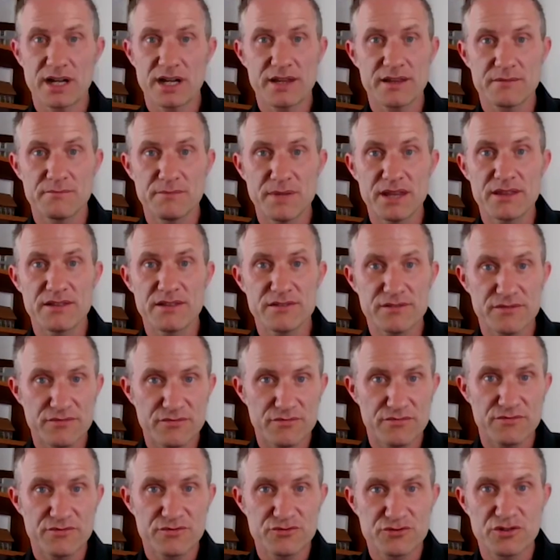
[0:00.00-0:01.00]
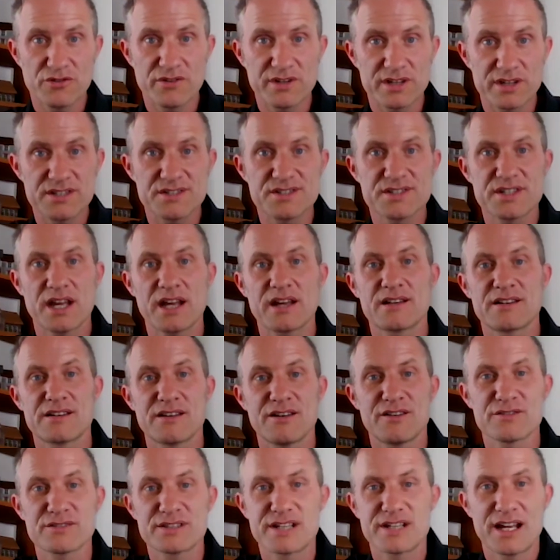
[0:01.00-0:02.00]
another month during this second
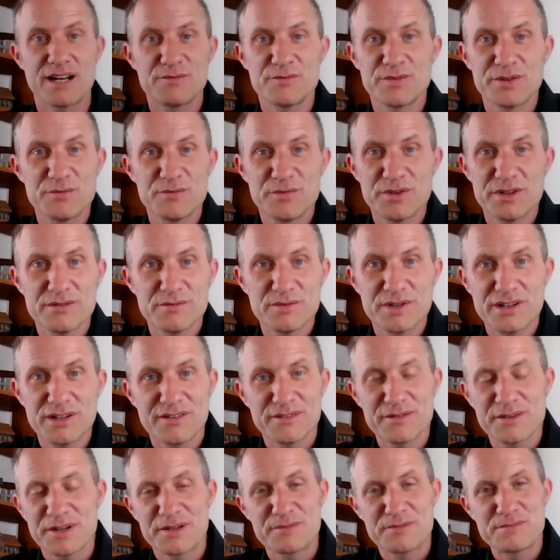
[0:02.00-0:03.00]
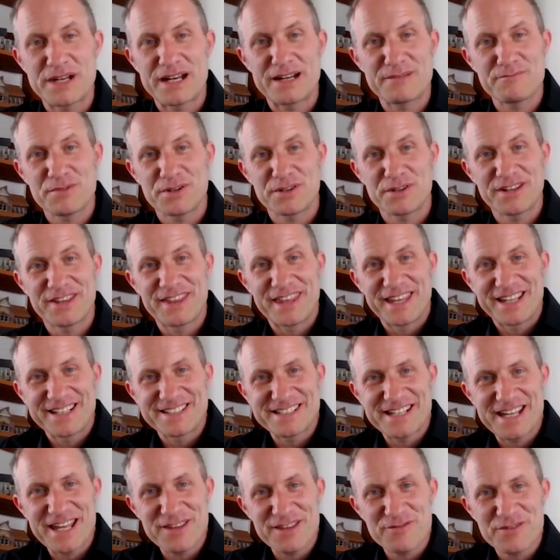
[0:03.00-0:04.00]
lockdown, we're not going to be able to put the
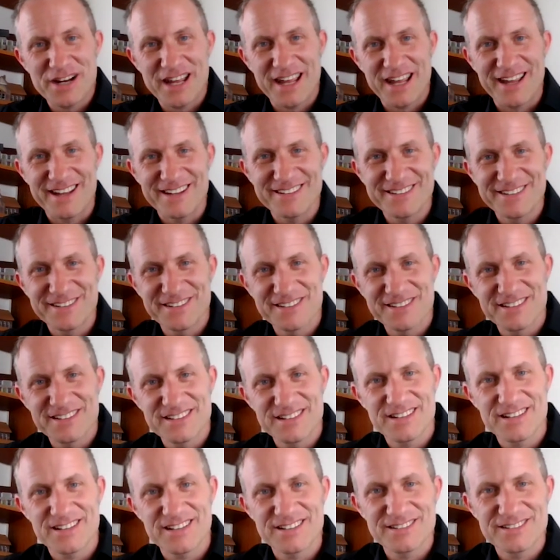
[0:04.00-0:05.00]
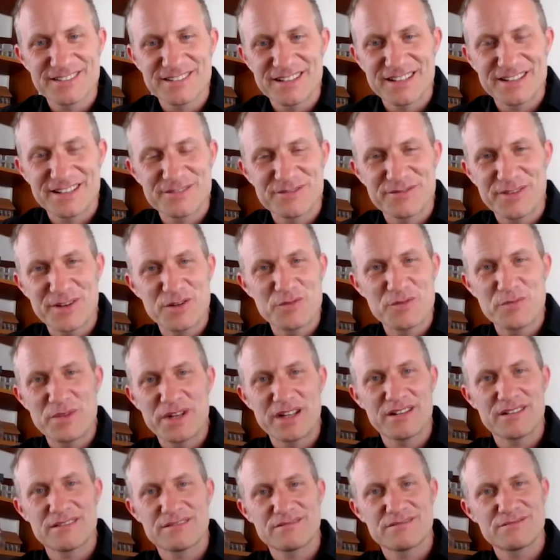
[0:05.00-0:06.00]
thing together again and film
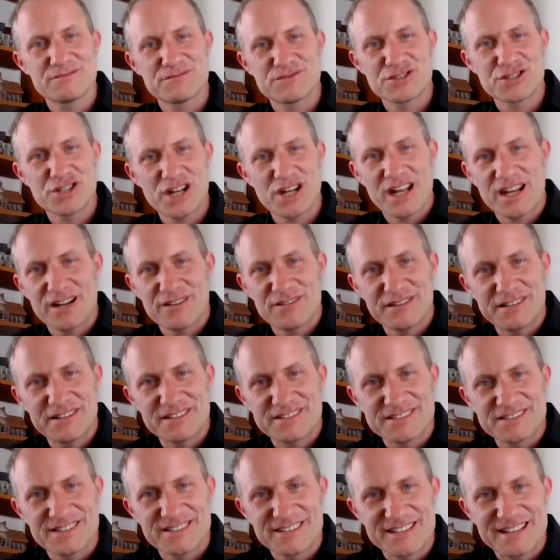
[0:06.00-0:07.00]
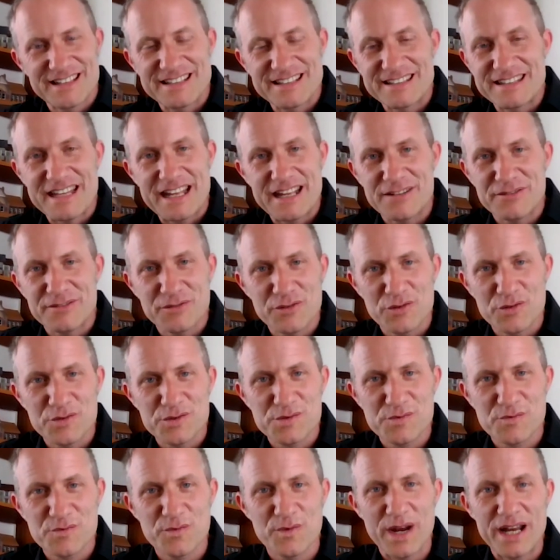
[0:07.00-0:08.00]
it and share it. And then, of
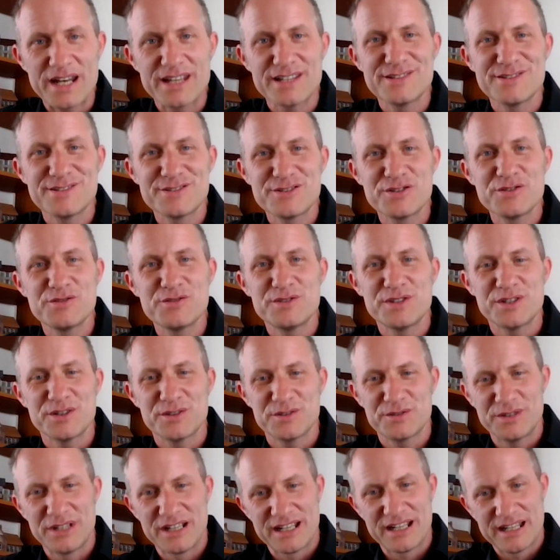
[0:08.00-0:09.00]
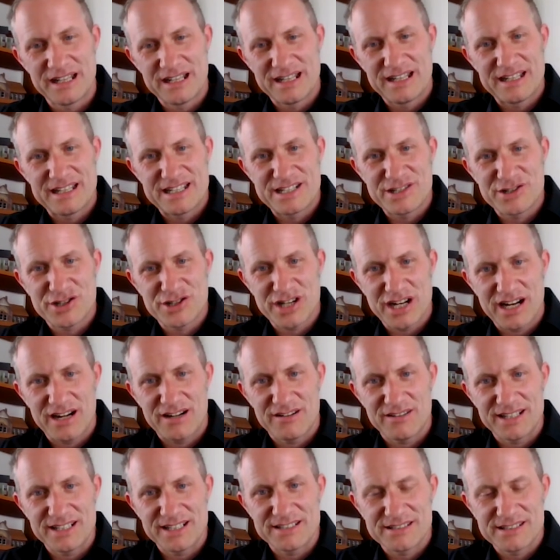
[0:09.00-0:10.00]
course, when do you
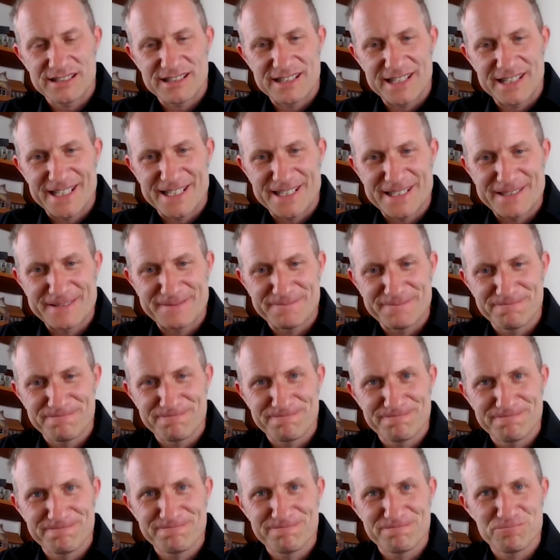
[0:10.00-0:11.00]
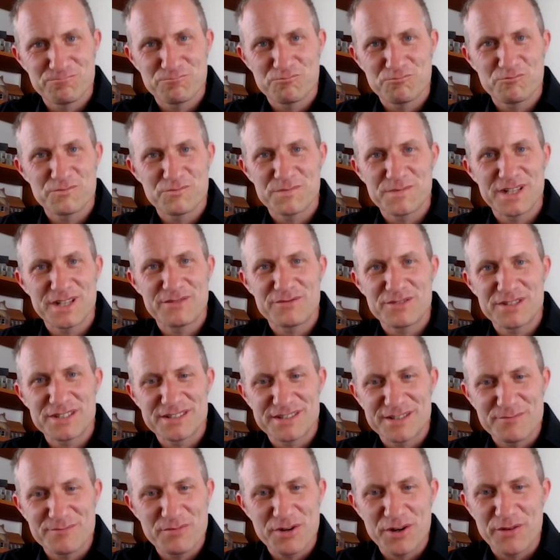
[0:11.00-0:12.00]
share it? There
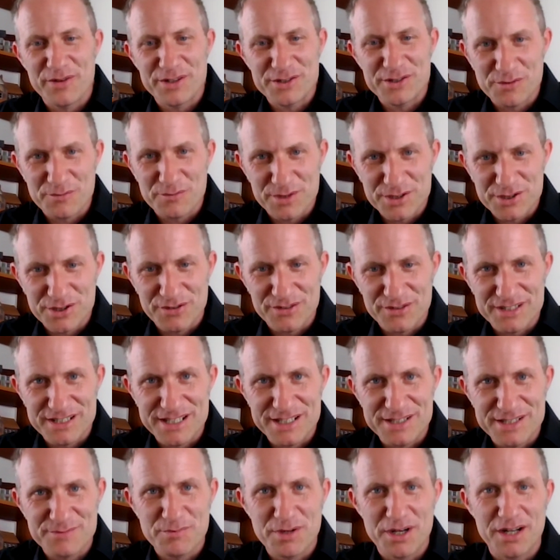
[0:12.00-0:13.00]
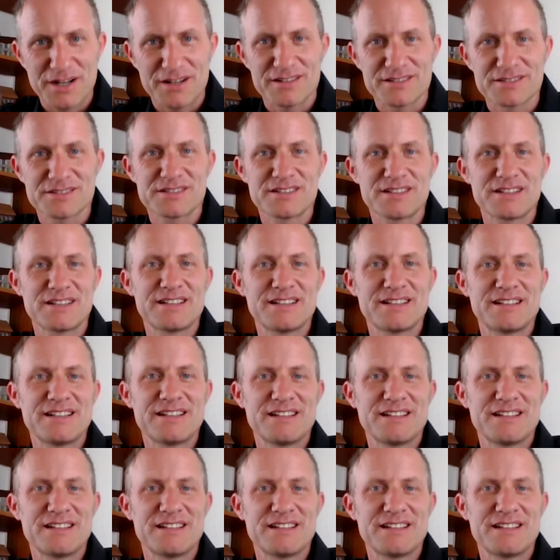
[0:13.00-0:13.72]
is the perfect opportunity has passed.